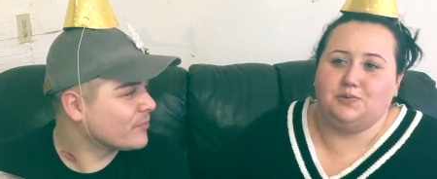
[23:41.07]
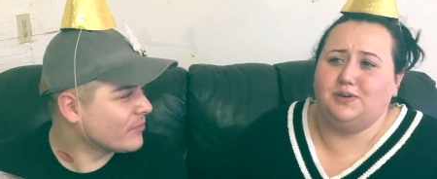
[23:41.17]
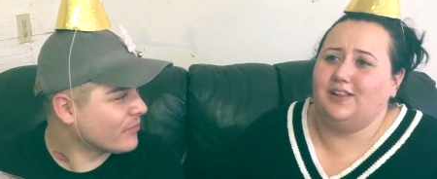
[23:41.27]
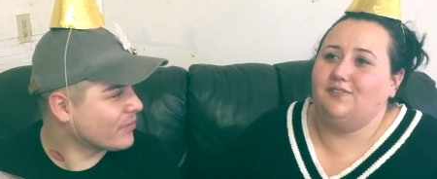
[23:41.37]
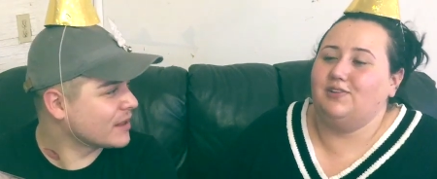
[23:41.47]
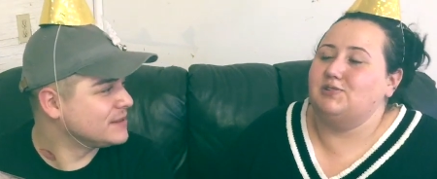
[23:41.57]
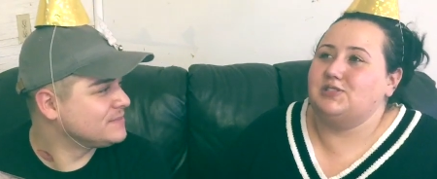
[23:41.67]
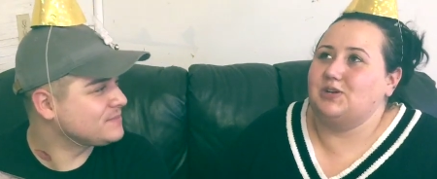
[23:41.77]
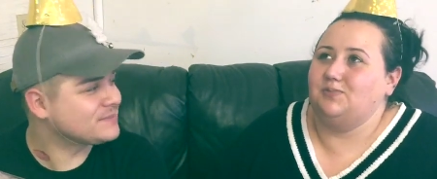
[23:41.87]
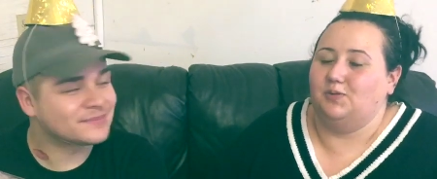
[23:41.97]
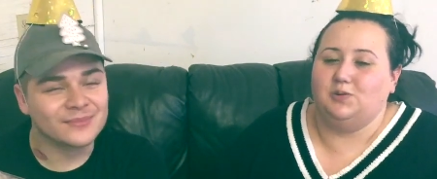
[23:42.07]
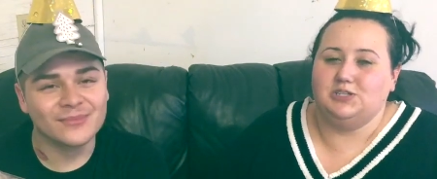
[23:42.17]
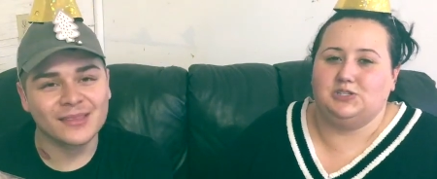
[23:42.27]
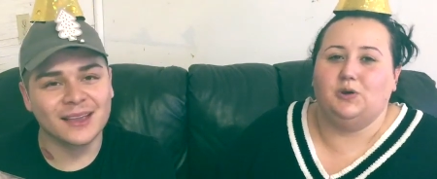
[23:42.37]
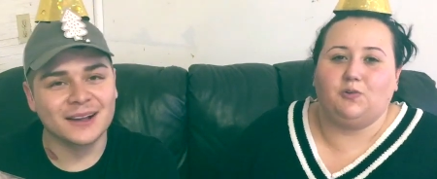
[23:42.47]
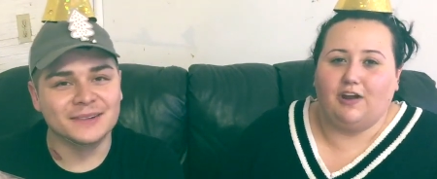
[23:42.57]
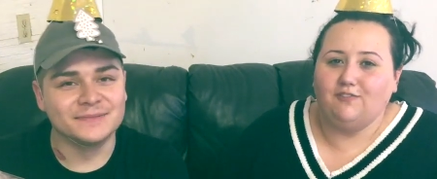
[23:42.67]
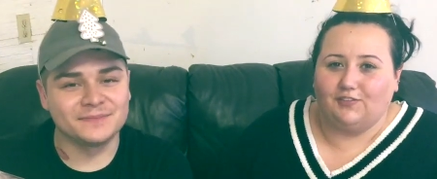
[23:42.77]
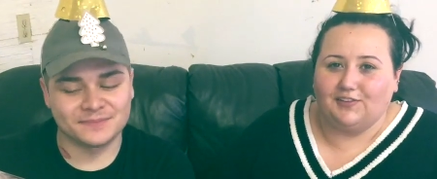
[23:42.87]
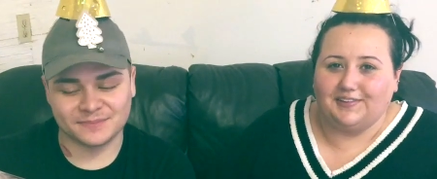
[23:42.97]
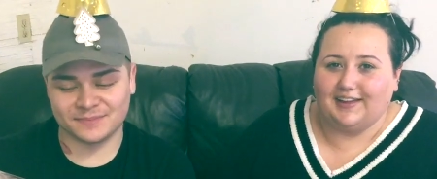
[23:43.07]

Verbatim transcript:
Speaker 1: to you. We love you so much, we're so grateful.